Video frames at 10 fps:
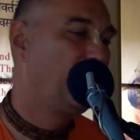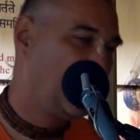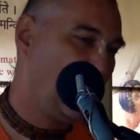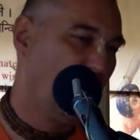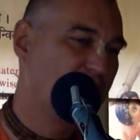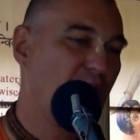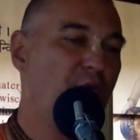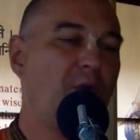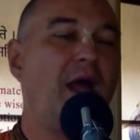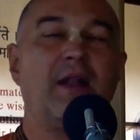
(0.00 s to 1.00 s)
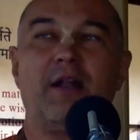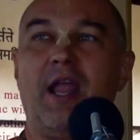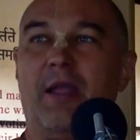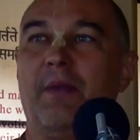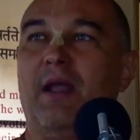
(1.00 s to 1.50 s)
Yeah, so you can't
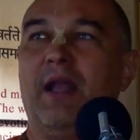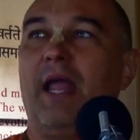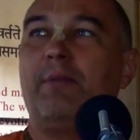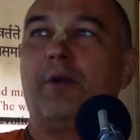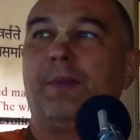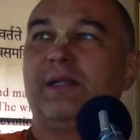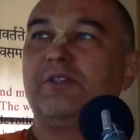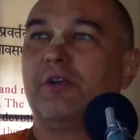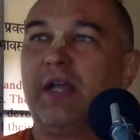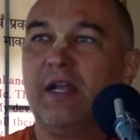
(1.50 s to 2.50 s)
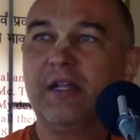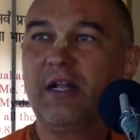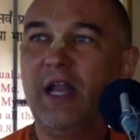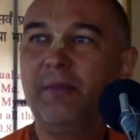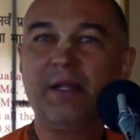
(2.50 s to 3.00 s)
claim. Labor person
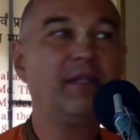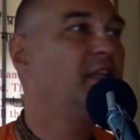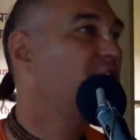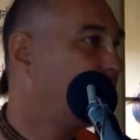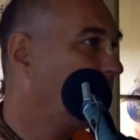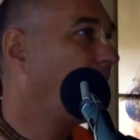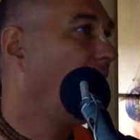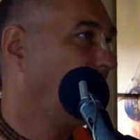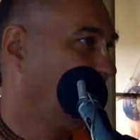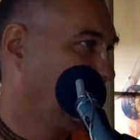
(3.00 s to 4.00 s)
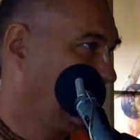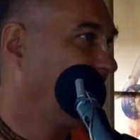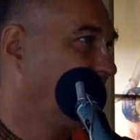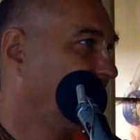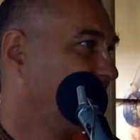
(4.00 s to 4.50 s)
cannot claim that he is proprietor.
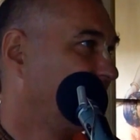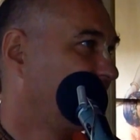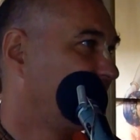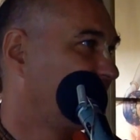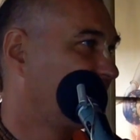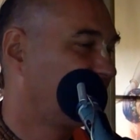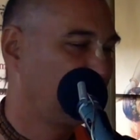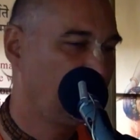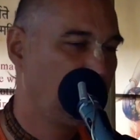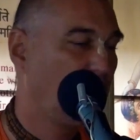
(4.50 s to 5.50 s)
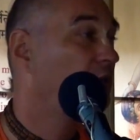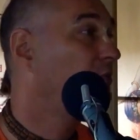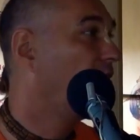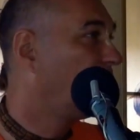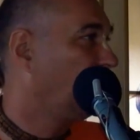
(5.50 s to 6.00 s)
Correct? No,
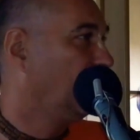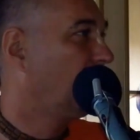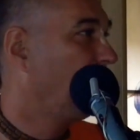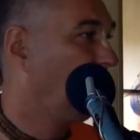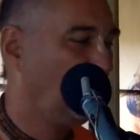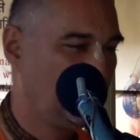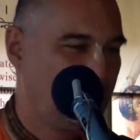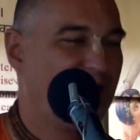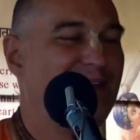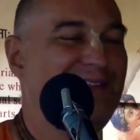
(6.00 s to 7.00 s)
don't worry. You keep your house.